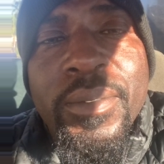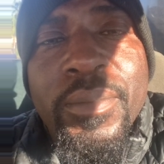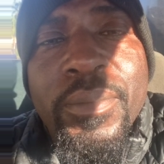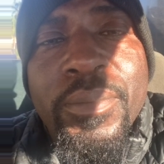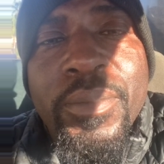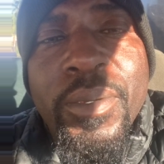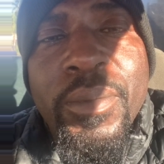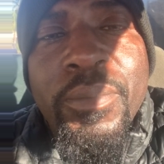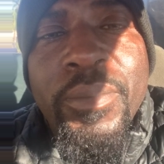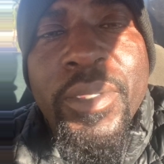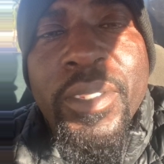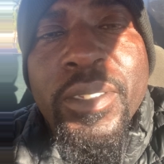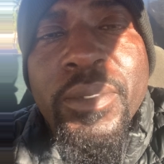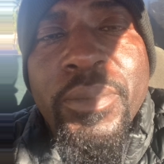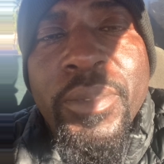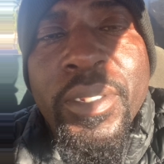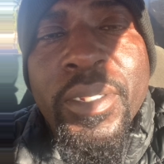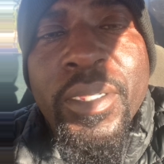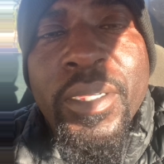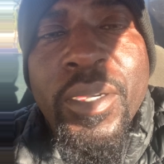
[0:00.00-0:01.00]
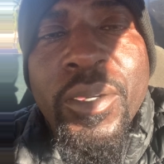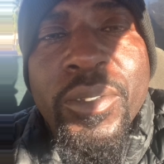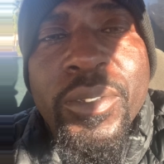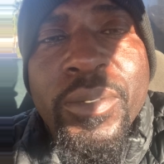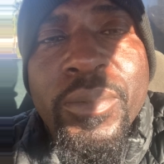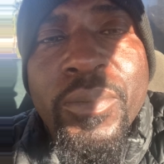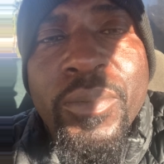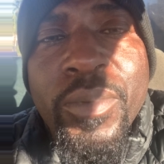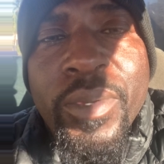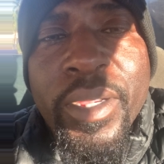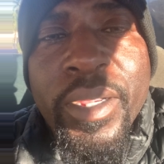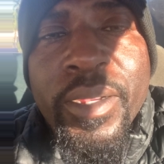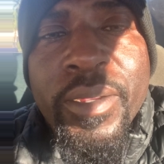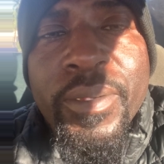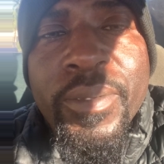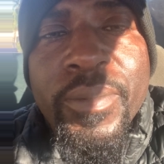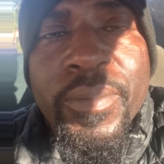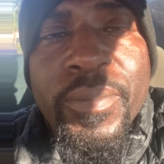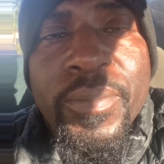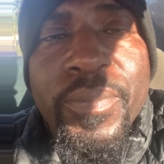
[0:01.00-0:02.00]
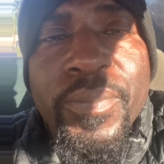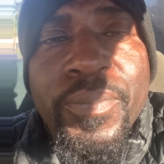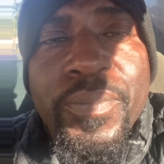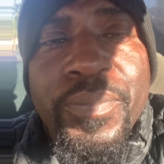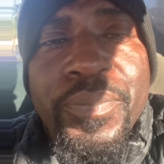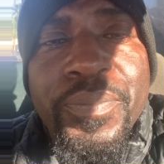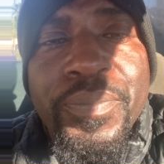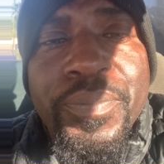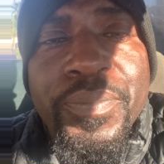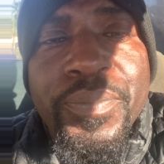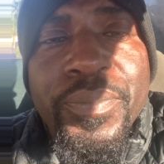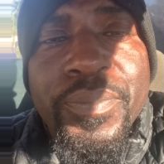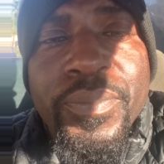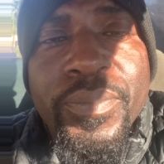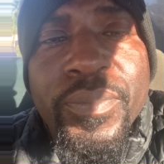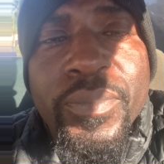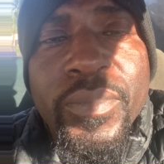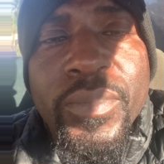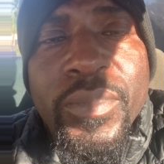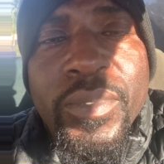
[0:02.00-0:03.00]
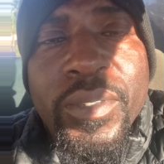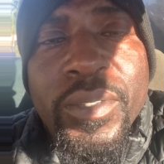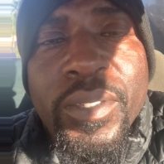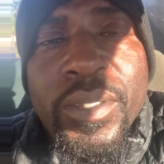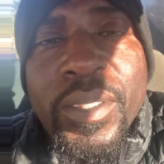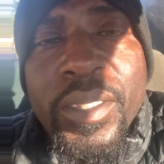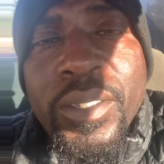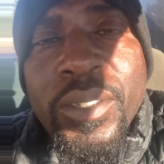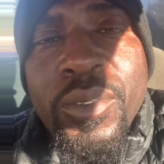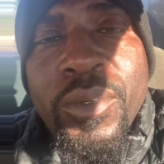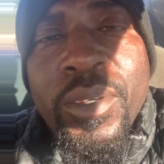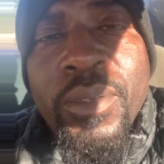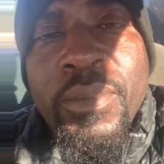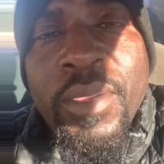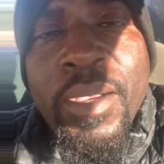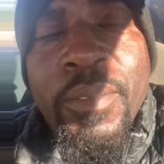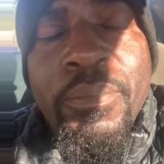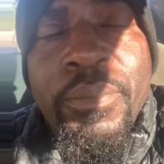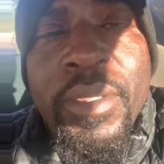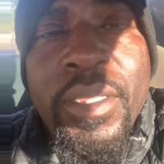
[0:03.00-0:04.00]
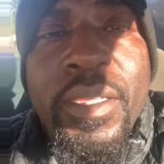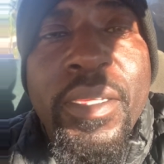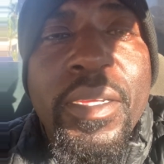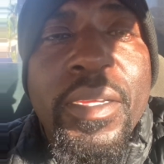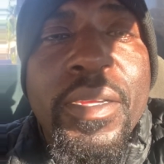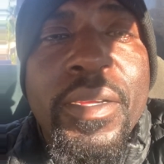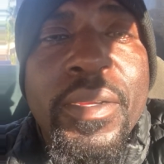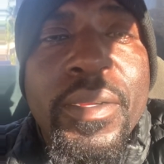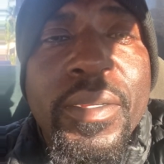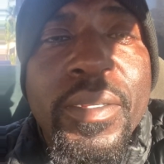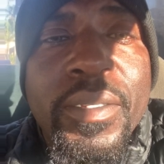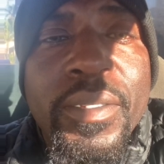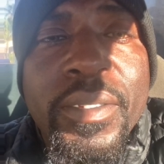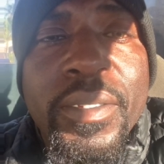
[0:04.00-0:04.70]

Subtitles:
permits me to go somewhere. So I told him I'd be here,